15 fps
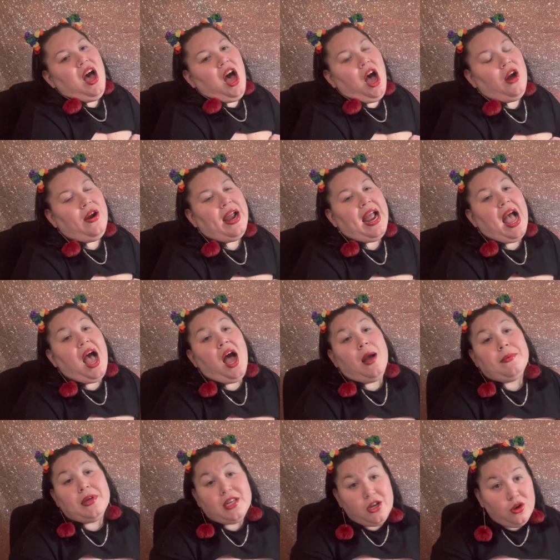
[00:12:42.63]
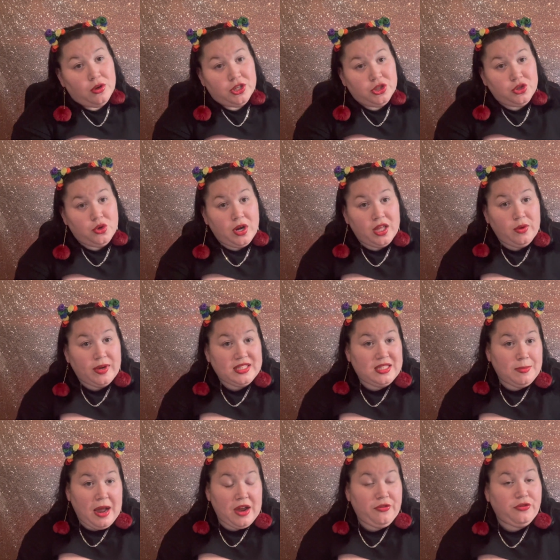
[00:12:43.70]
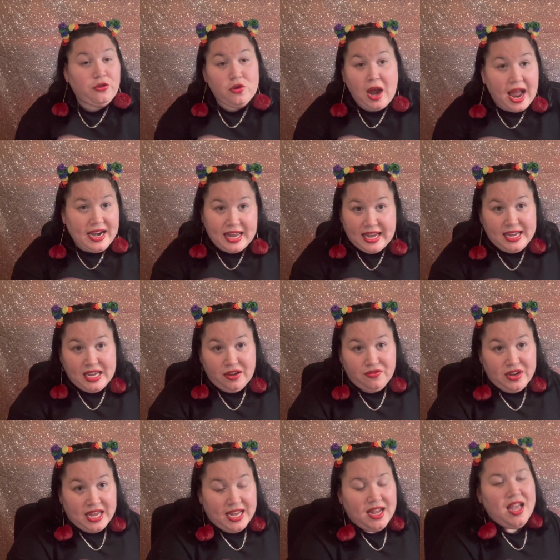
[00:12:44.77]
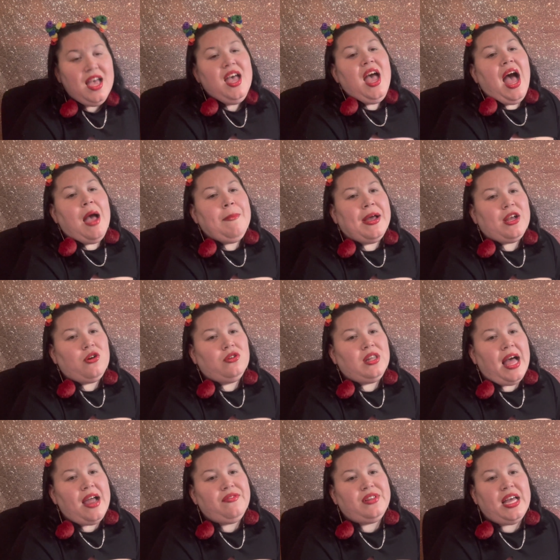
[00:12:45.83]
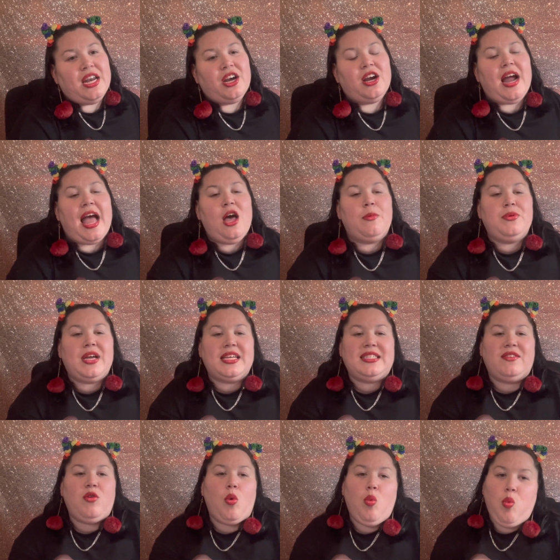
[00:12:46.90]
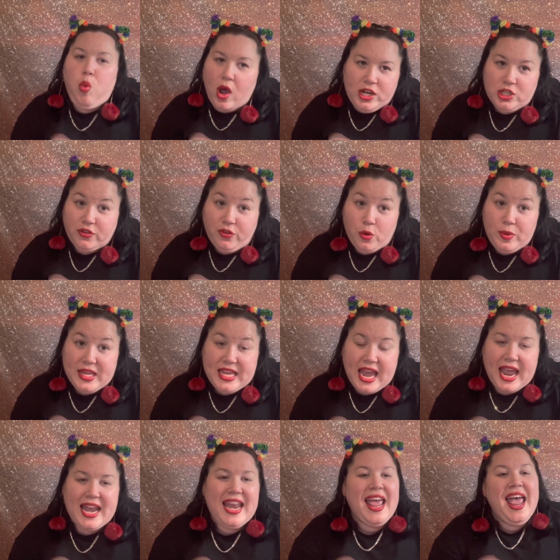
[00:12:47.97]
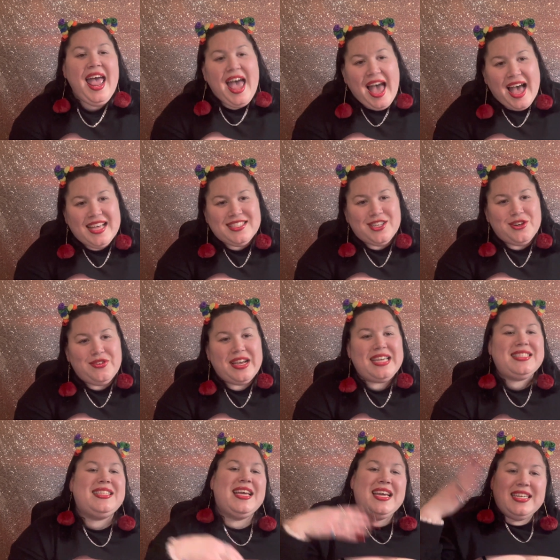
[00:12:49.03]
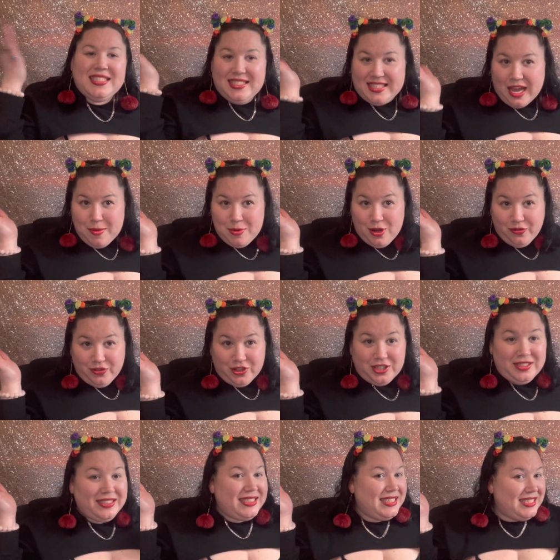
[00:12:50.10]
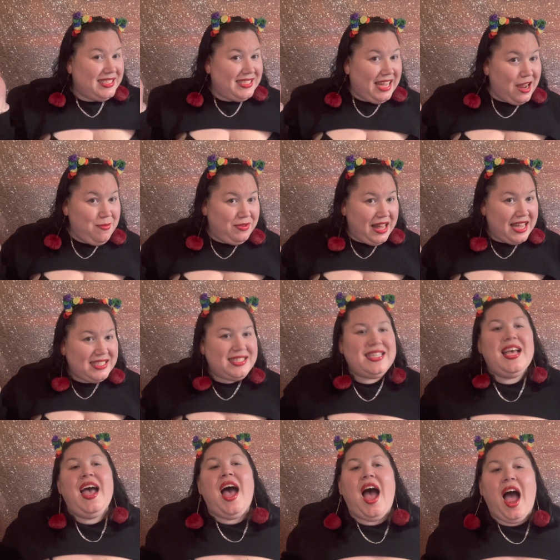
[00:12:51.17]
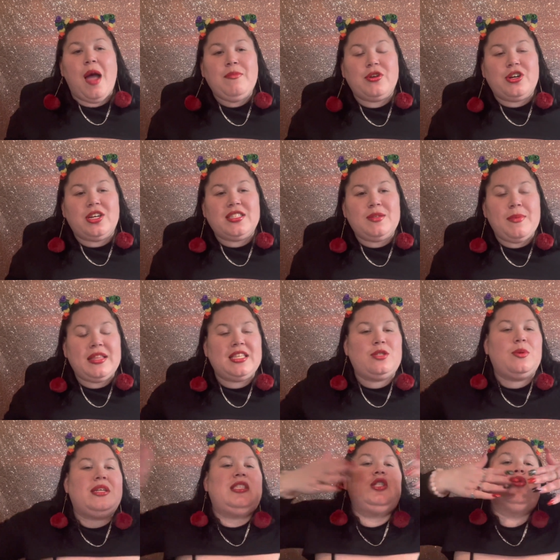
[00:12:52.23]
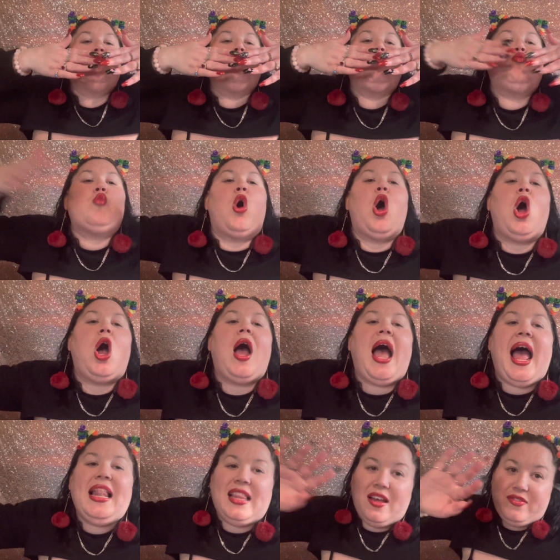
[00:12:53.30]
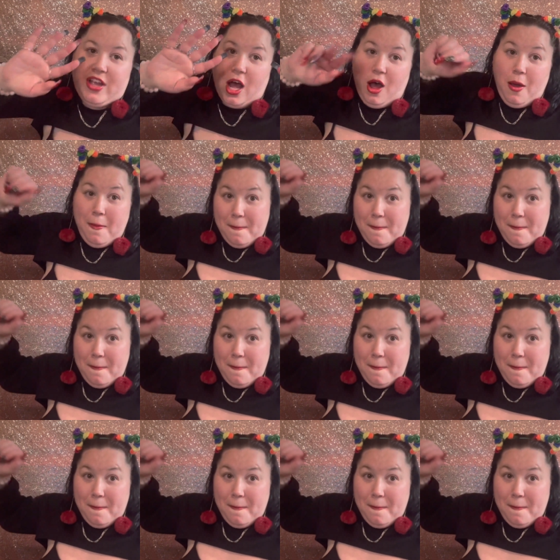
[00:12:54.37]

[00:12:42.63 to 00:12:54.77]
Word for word: All right, I'm going to go enjoy the rest of my Friday evening. I might go live later. I hope you guys have a wonderful weekend. As always, stay beautiful, stay blessed. I'm your girl, Samantha Sweets. I love y'all.